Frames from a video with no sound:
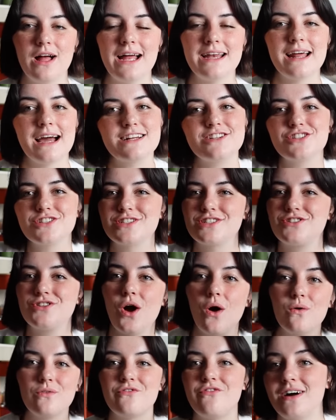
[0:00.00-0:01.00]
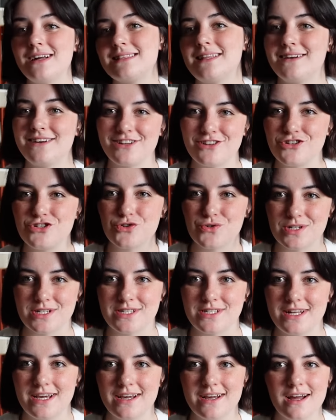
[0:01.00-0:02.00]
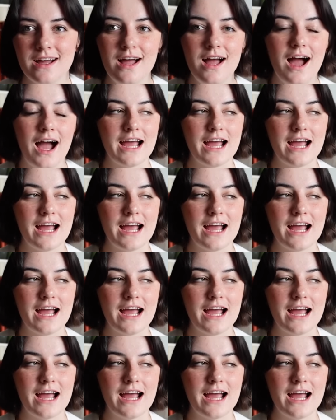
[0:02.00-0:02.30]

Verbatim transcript: And I just don't find that interesting.